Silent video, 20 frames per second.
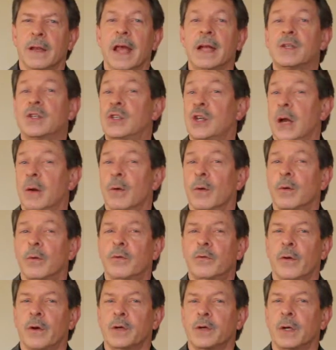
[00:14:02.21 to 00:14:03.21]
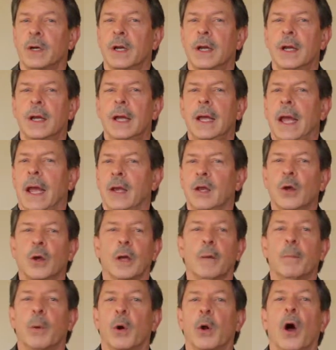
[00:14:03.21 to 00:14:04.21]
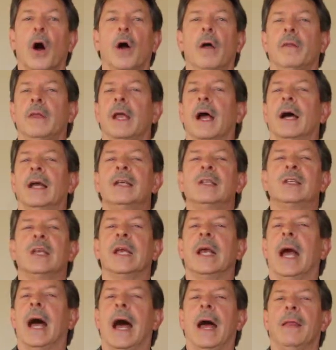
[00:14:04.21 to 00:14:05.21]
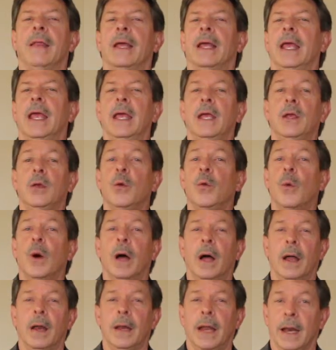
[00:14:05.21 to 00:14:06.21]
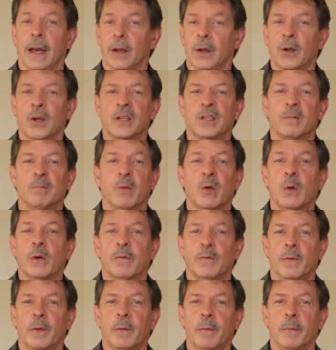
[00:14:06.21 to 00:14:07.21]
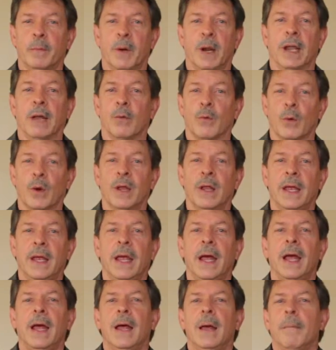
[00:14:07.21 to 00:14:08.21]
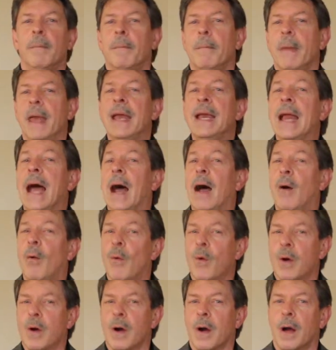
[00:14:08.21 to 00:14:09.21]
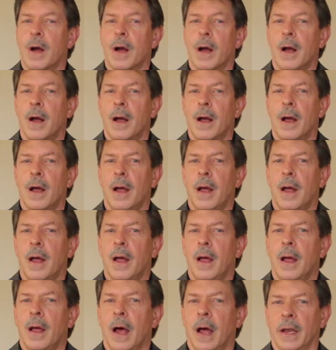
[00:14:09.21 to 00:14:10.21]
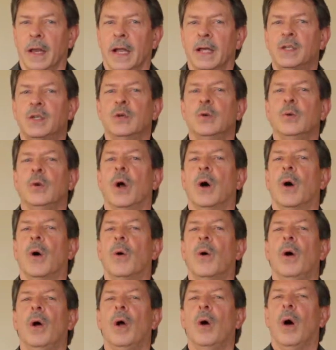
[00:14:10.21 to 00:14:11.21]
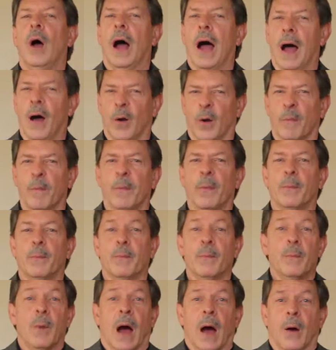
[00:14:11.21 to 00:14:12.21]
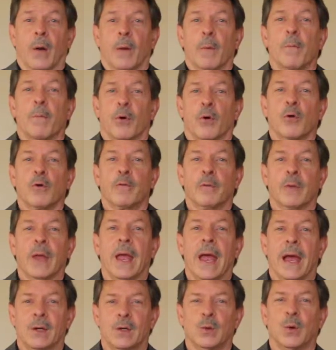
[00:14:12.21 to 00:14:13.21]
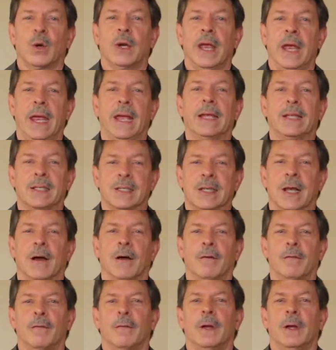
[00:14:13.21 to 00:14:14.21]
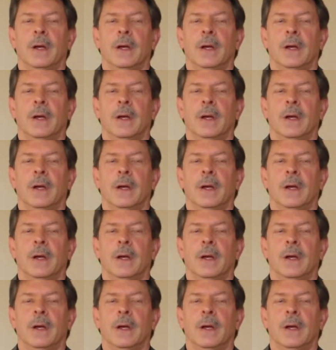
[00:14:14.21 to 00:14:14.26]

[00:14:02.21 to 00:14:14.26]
and that's General Nutrition, and you can put all the icing on the cake you want, and it looks beautiful, but it really may not work unless you know how to improve the actual cake itself.